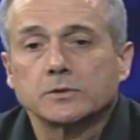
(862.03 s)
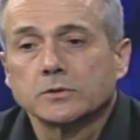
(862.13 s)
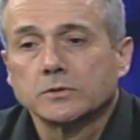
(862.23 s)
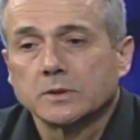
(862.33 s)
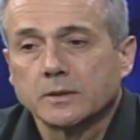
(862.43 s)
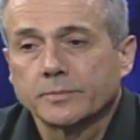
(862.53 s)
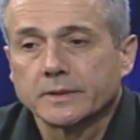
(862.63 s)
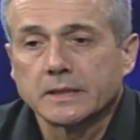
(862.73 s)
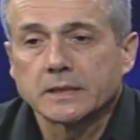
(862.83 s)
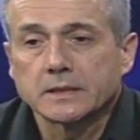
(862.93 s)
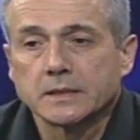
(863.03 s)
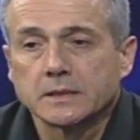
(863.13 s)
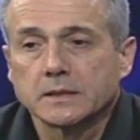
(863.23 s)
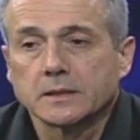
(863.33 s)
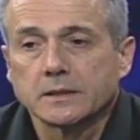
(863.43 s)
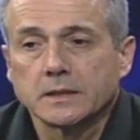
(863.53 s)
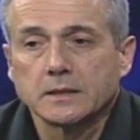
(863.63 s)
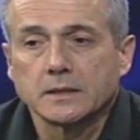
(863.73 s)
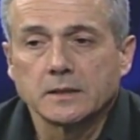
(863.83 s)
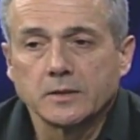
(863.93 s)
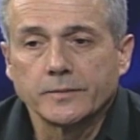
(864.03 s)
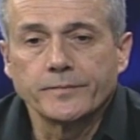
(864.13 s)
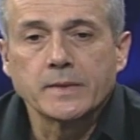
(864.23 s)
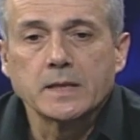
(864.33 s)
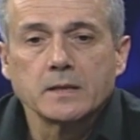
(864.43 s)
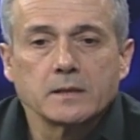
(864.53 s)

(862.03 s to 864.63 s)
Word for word: to uh, predicting uh, the um,